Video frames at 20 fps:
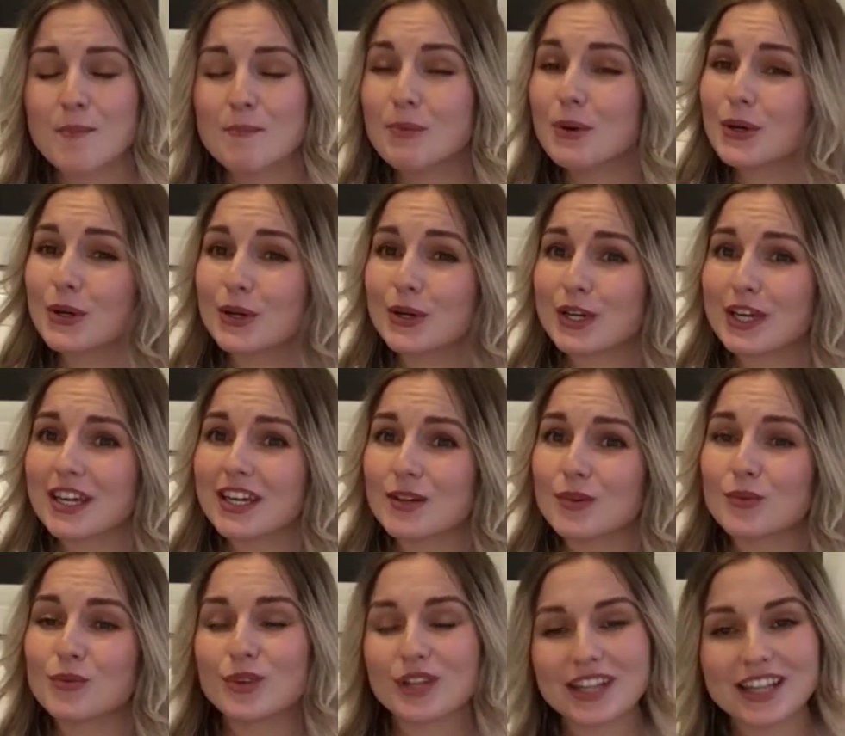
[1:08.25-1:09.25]
But cooking
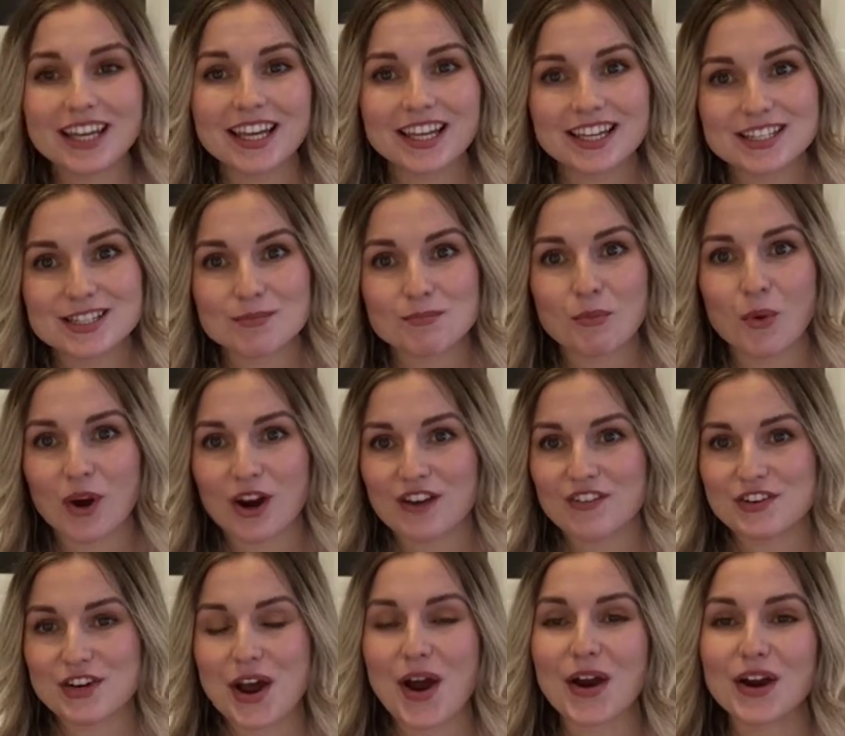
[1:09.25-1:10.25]
really is more
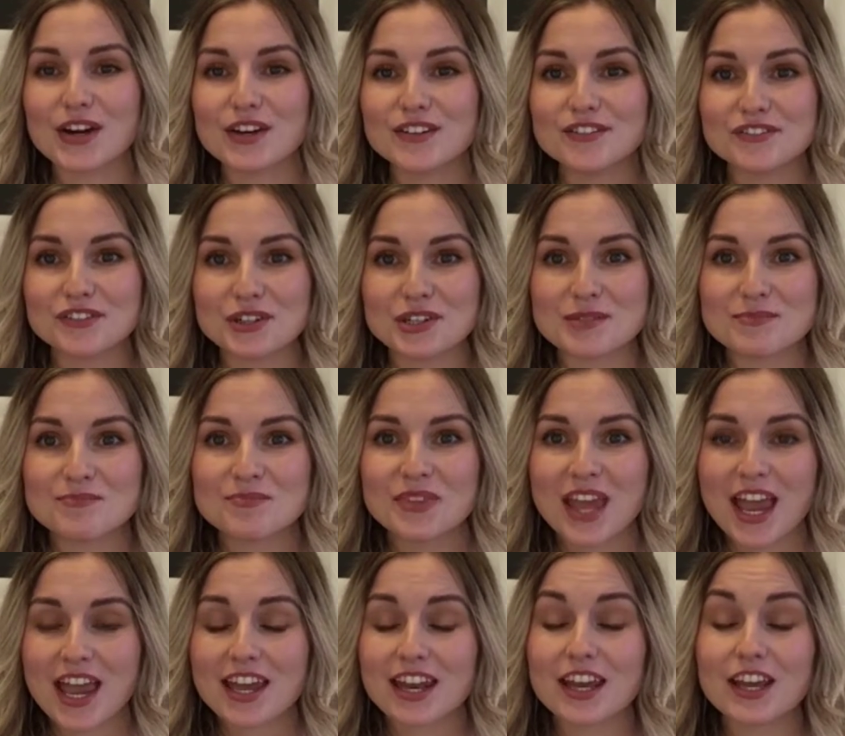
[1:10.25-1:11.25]
of an art form,
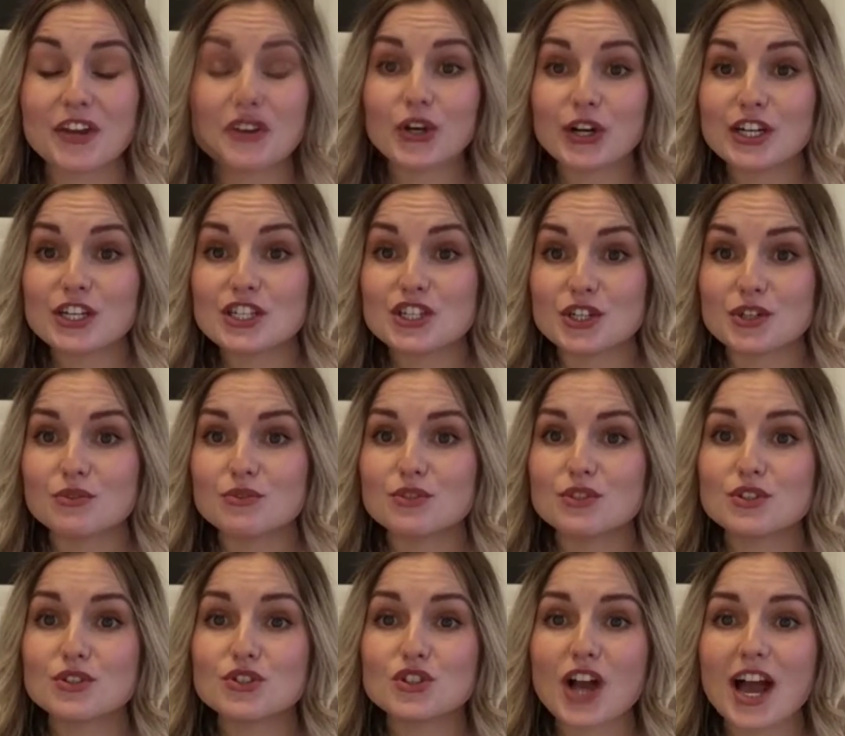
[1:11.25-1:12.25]
and I encourage you
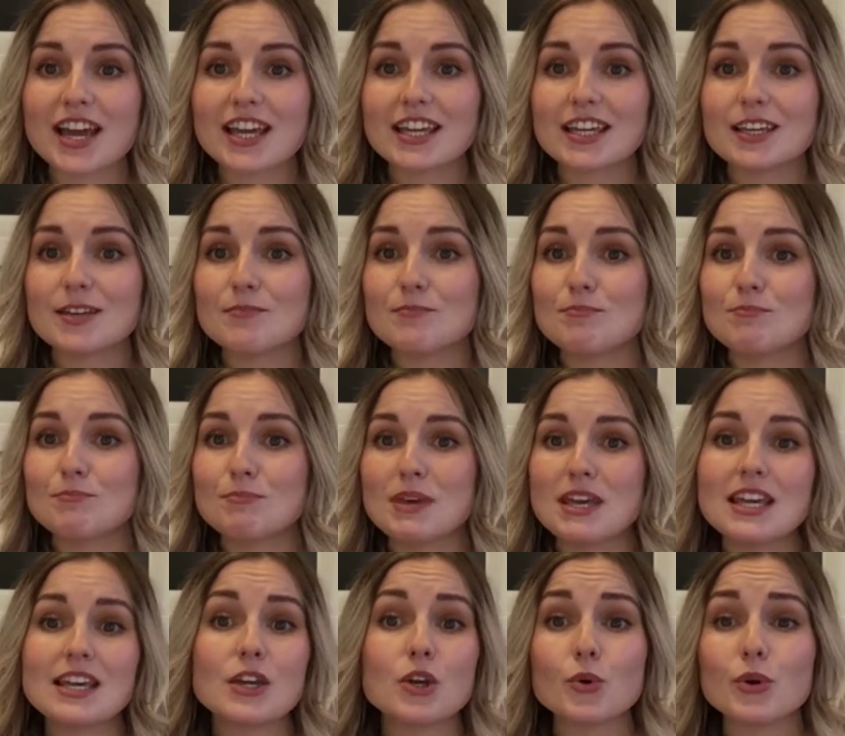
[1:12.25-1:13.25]
to try
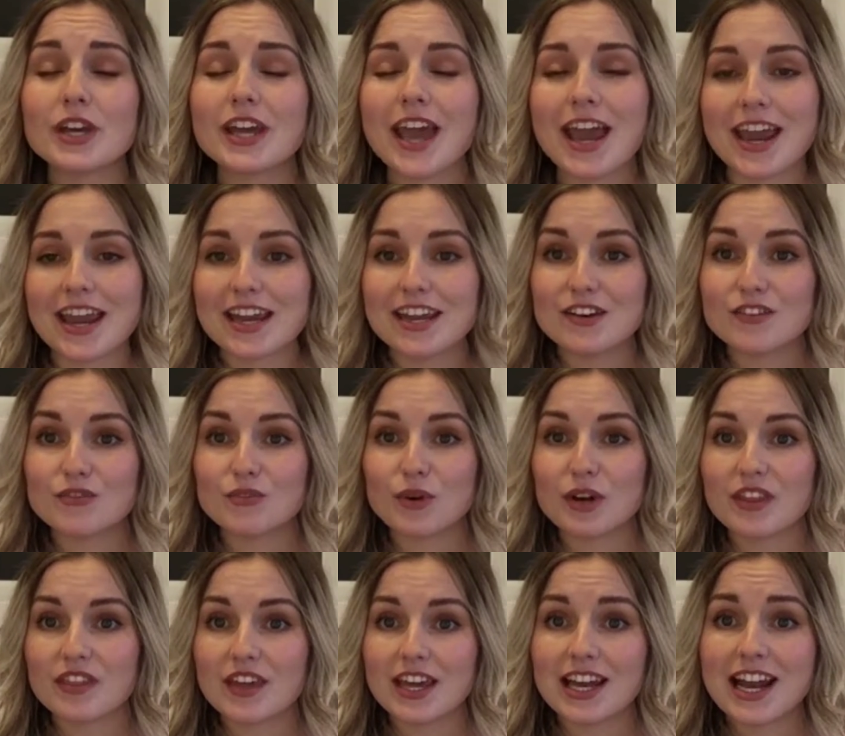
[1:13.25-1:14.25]
being creative
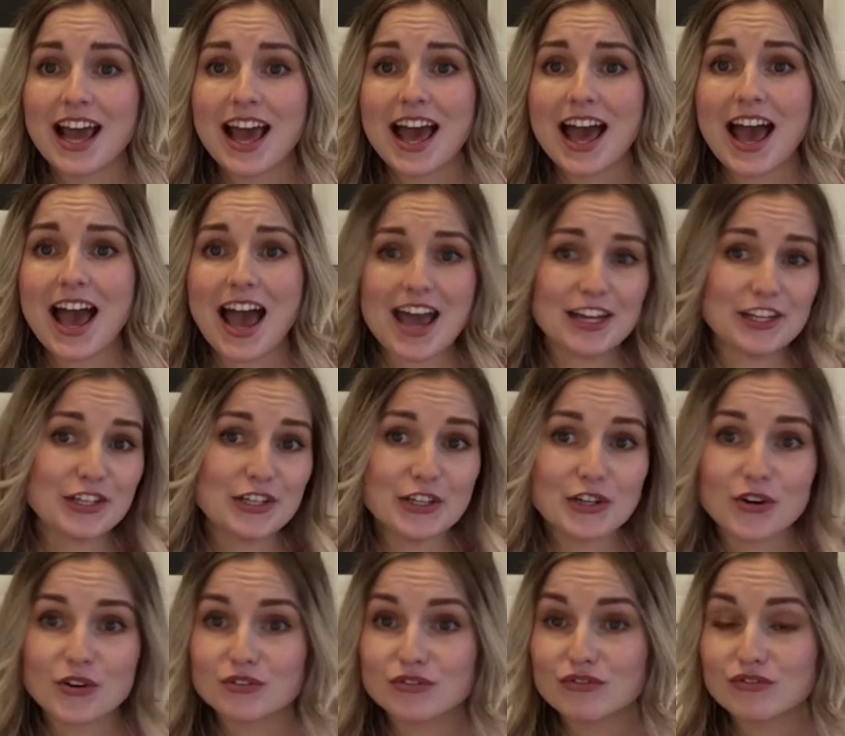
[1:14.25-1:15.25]
with it, adding
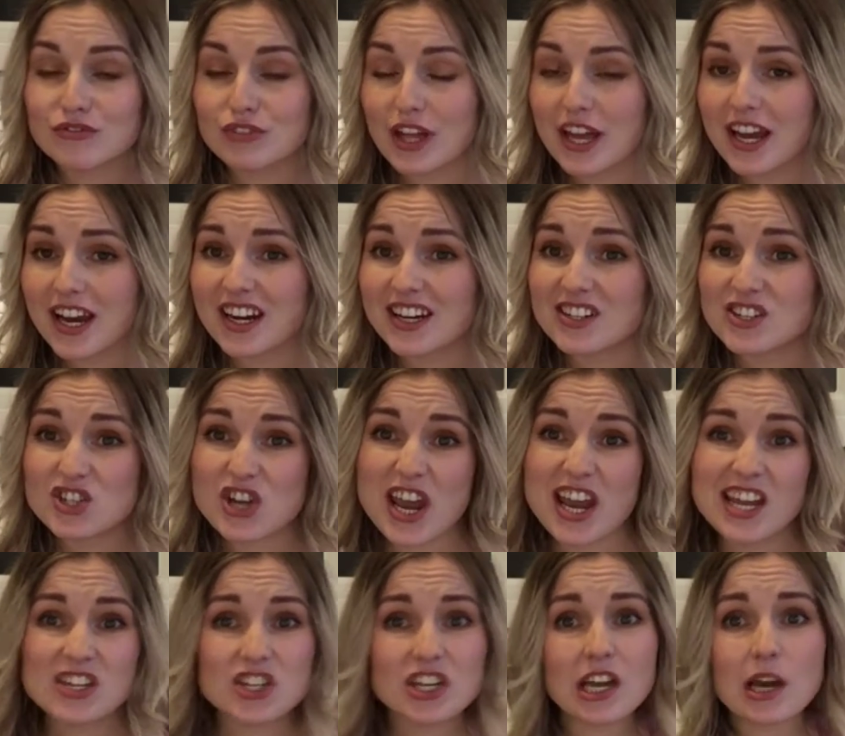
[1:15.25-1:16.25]
your own flair,
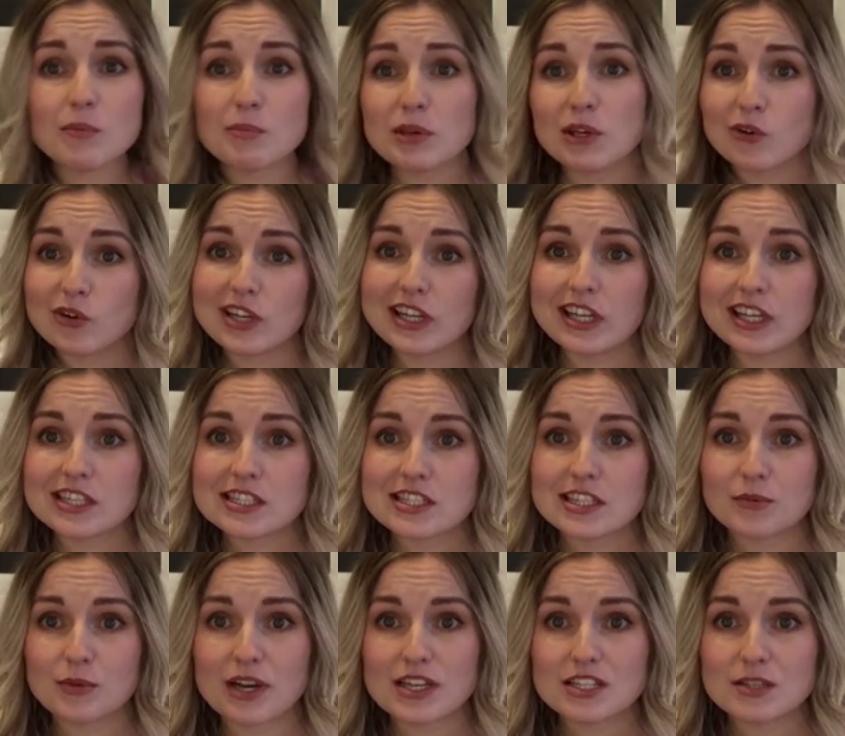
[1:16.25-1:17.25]
changing up ingredients
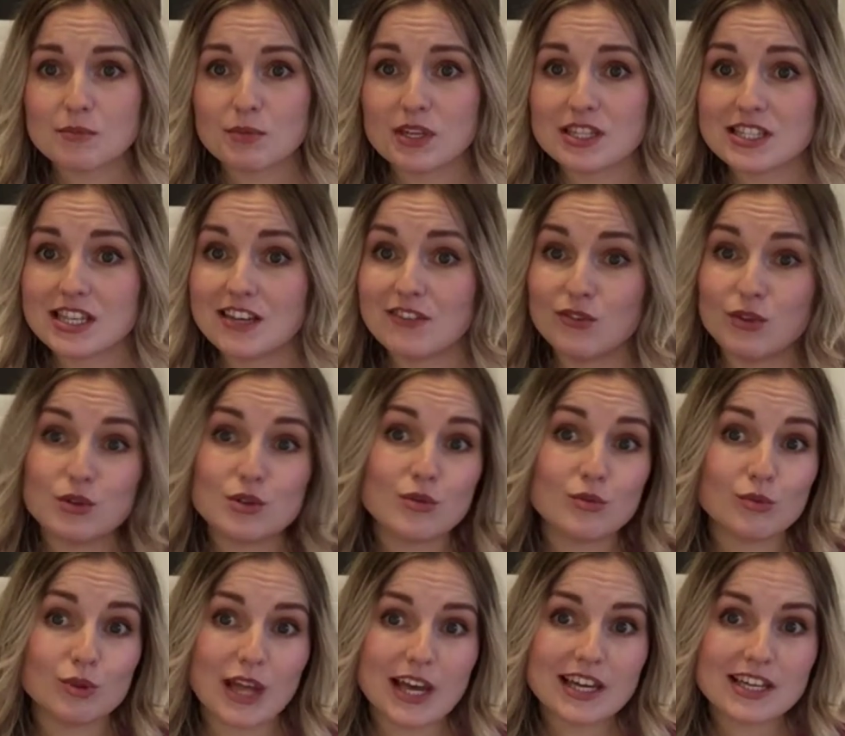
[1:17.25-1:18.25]
and recipes if you
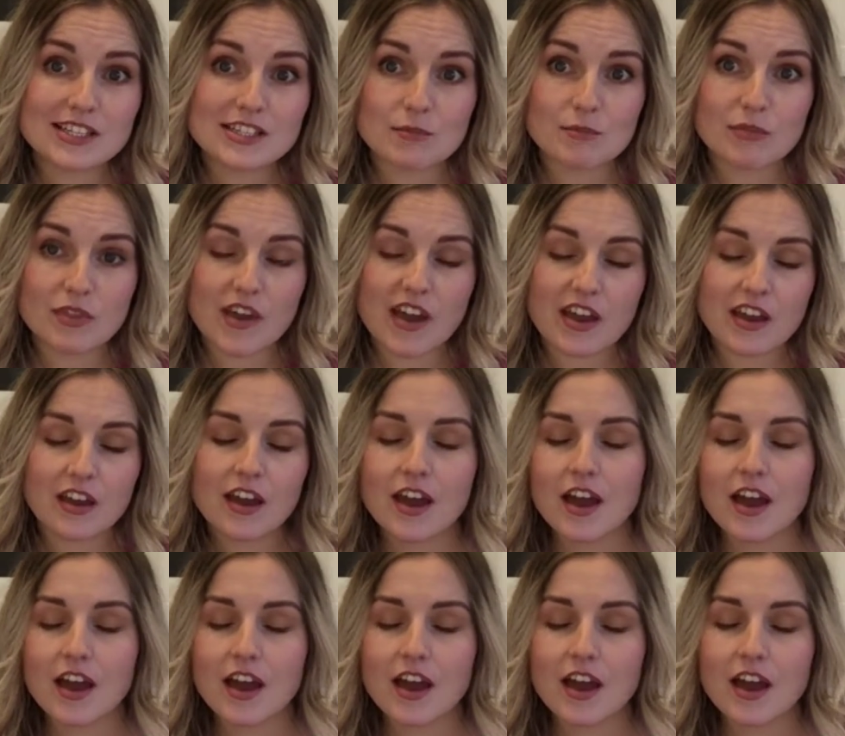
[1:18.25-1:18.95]
don't like something,